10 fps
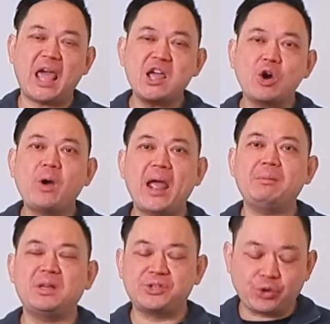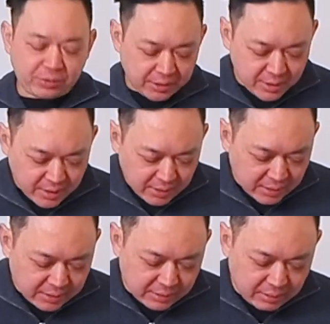Ego eimi. So
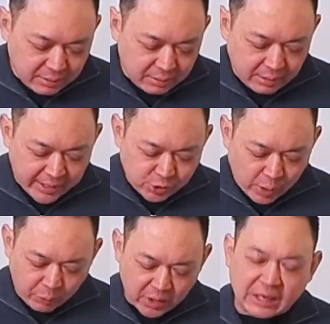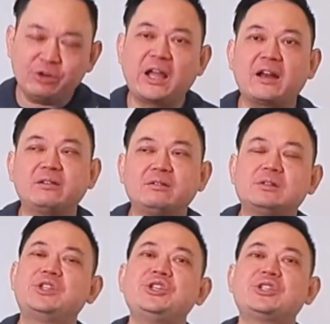next week we're going to look
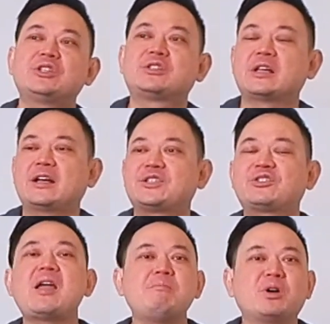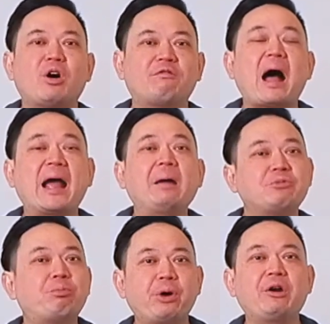at Jesus' statement of "I am
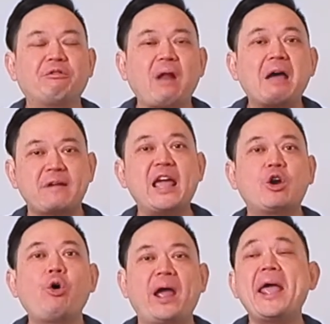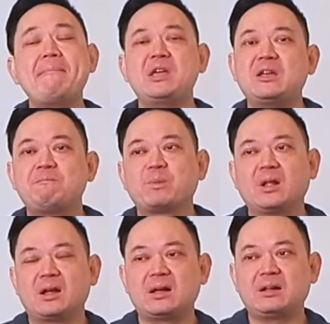the bread of life." Ego eimi.
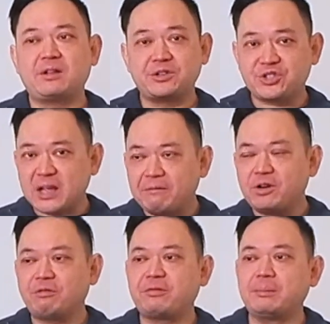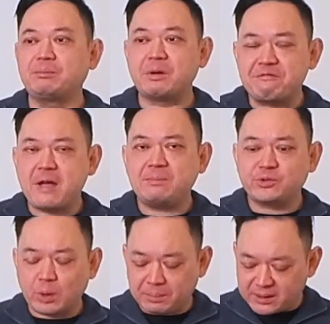There's 7 of them, the
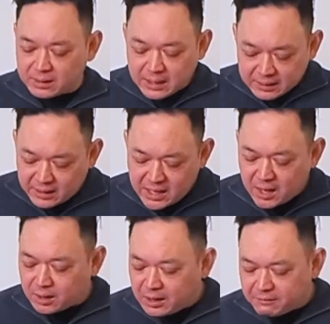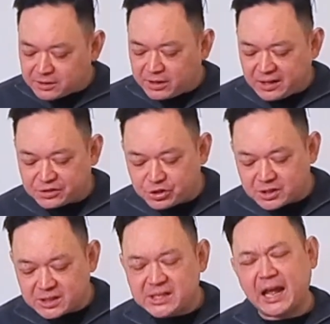famous one. But here, even this,
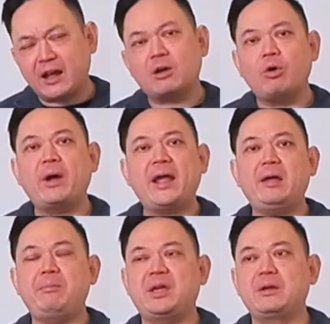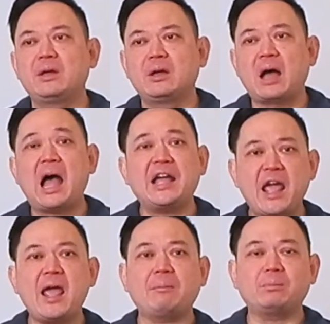Jesus said ego eimi. I
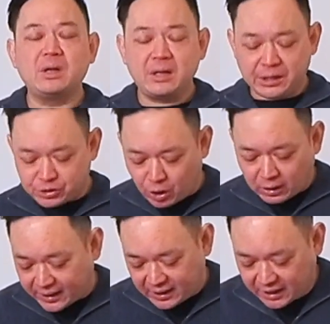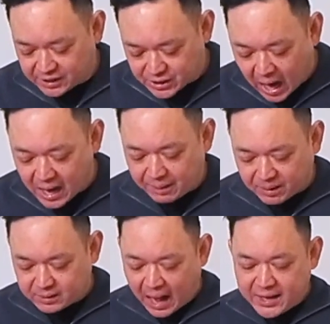am. It's not like it is I,
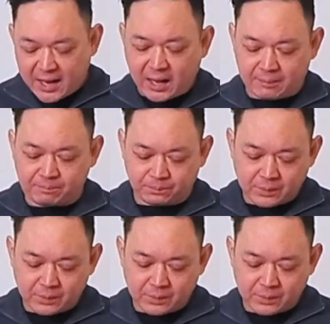but I am.